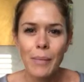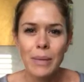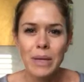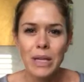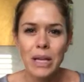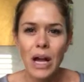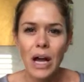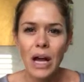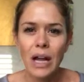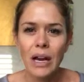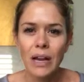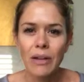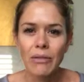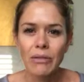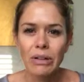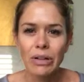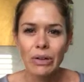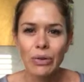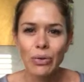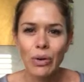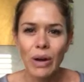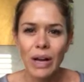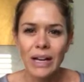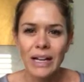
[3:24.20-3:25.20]
not a
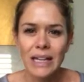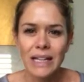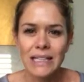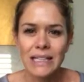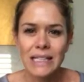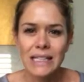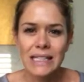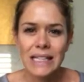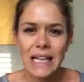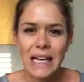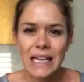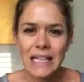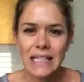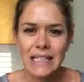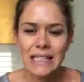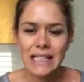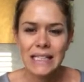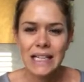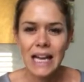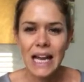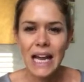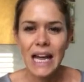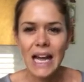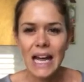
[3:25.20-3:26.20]
regret in sight,
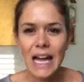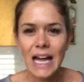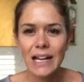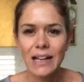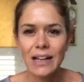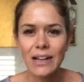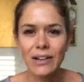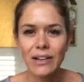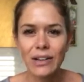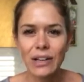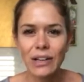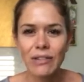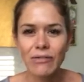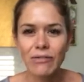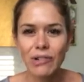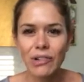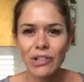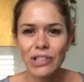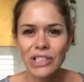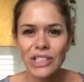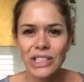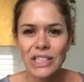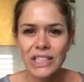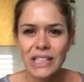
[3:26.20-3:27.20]
and looking
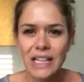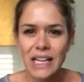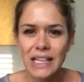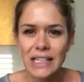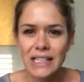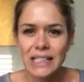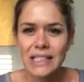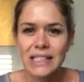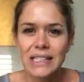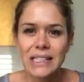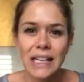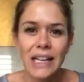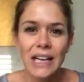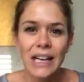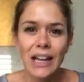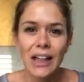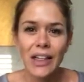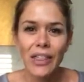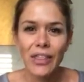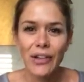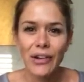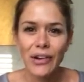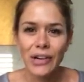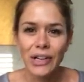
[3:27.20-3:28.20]
forward to the next
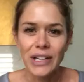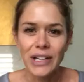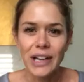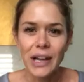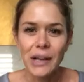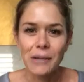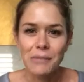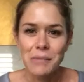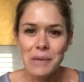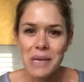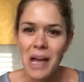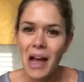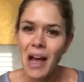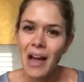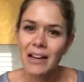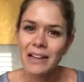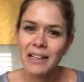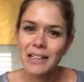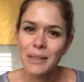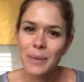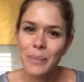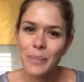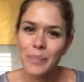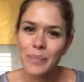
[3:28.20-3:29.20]
30 and
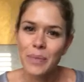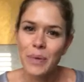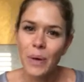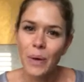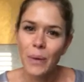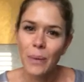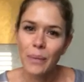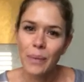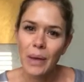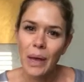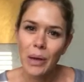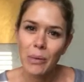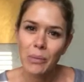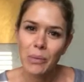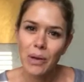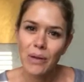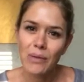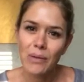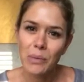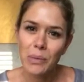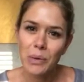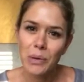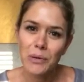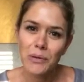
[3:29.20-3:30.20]
beyond. So I hope you
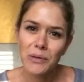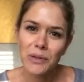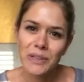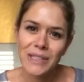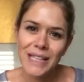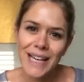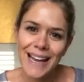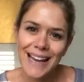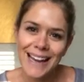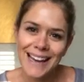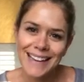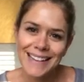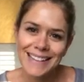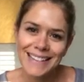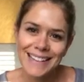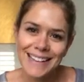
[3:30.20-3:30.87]
have a beautiful day.